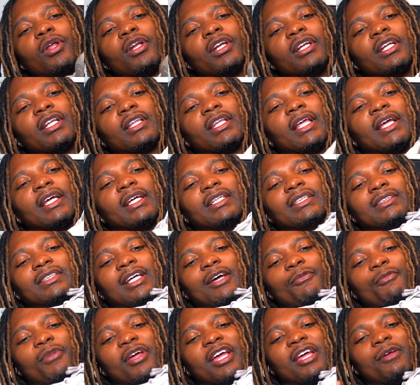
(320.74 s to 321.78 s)
of the things
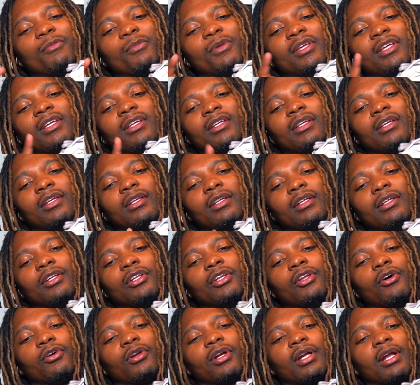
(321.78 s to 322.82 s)
that made me
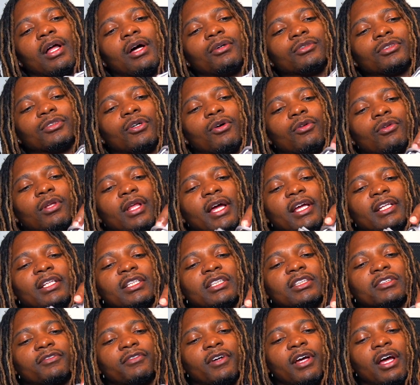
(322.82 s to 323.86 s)
know that I was gonna like
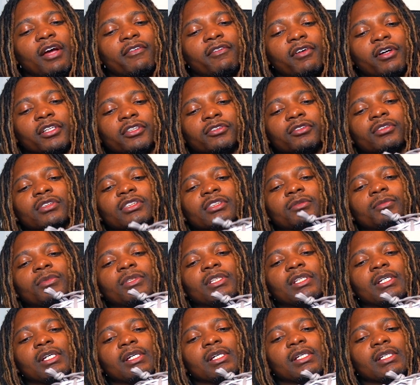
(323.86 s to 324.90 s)
this 500 is
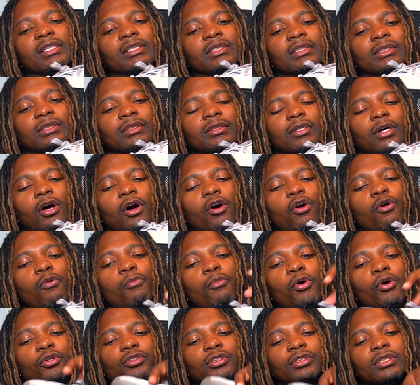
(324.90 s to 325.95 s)
because on
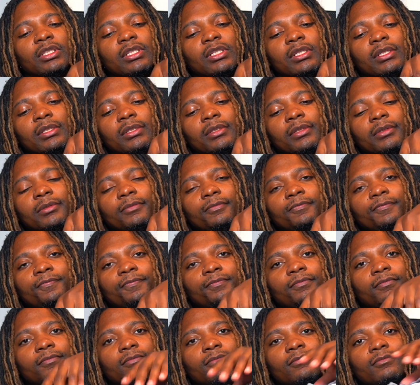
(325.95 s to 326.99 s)
most of the
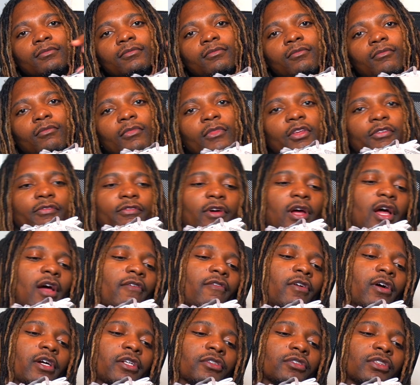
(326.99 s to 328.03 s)

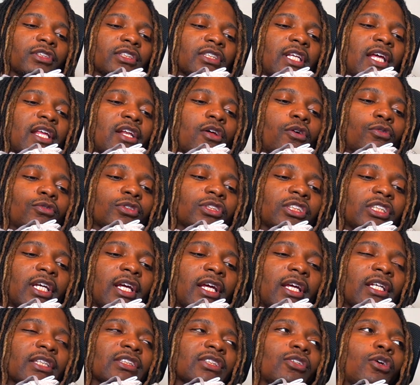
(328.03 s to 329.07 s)
500s they don't
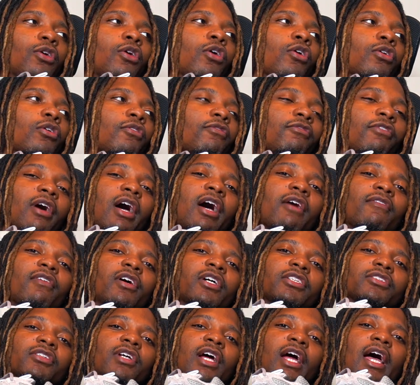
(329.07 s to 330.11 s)
change. So on the
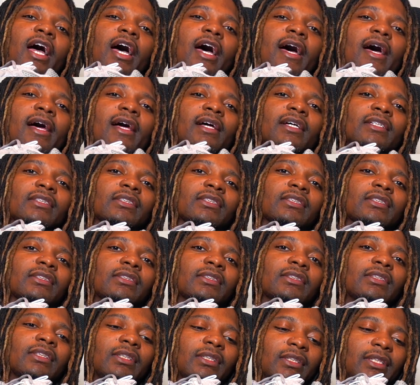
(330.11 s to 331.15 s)
500 highs,
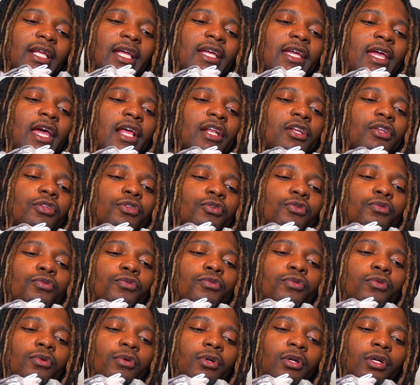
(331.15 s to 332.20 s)
they kind of
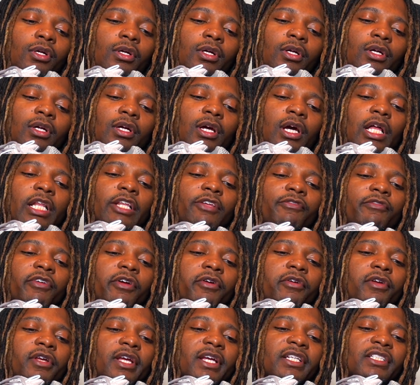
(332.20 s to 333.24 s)
do color
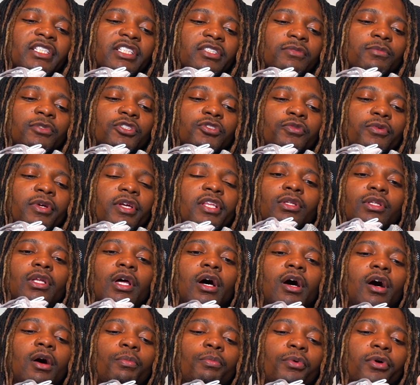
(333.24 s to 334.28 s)
variations between the
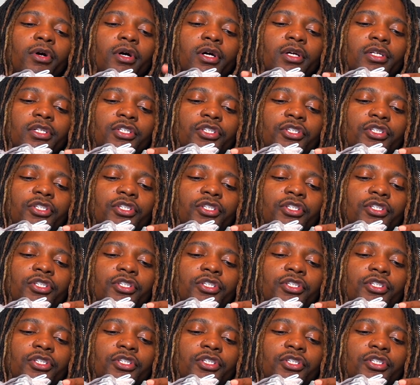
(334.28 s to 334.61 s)
upper of the